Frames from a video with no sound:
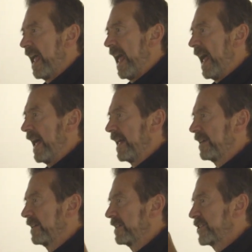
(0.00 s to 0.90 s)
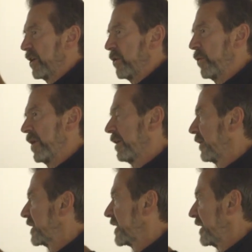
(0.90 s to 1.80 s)
And so, where
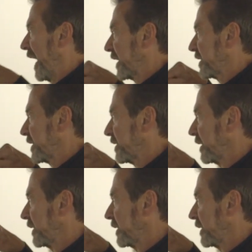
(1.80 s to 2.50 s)
is the next